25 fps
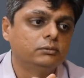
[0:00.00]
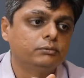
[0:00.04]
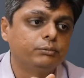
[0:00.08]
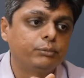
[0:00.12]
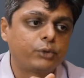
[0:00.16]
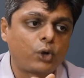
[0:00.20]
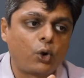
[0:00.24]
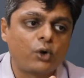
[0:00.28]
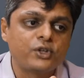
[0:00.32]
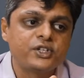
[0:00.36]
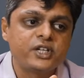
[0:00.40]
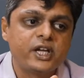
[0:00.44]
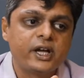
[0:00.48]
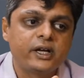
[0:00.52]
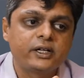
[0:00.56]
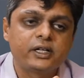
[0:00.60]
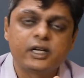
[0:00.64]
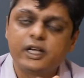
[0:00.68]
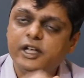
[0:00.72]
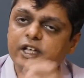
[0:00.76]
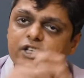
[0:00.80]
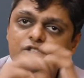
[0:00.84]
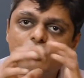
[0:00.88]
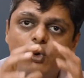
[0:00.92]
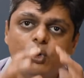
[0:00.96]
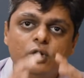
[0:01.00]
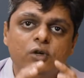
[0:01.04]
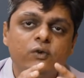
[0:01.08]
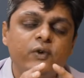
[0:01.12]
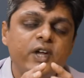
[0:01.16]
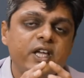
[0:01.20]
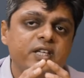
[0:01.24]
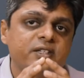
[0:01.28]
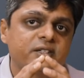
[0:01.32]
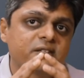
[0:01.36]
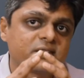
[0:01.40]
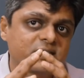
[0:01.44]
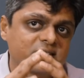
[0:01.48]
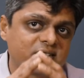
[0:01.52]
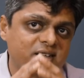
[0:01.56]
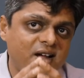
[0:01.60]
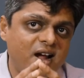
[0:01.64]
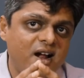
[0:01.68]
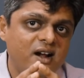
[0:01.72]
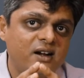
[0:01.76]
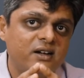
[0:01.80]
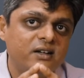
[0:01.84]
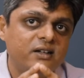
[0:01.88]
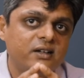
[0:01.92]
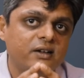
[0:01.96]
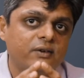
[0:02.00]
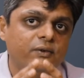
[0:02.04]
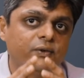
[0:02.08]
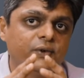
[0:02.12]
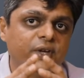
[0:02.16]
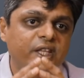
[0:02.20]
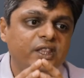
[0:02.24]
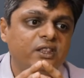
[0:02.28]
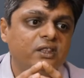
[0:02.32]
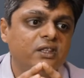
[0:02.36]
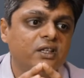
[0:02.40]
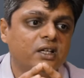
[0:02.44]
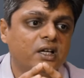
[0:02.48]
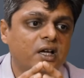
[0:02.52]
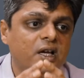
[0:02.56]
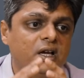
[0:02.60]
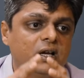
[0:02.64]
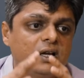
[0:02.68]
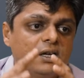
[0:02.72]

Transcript: project is always start with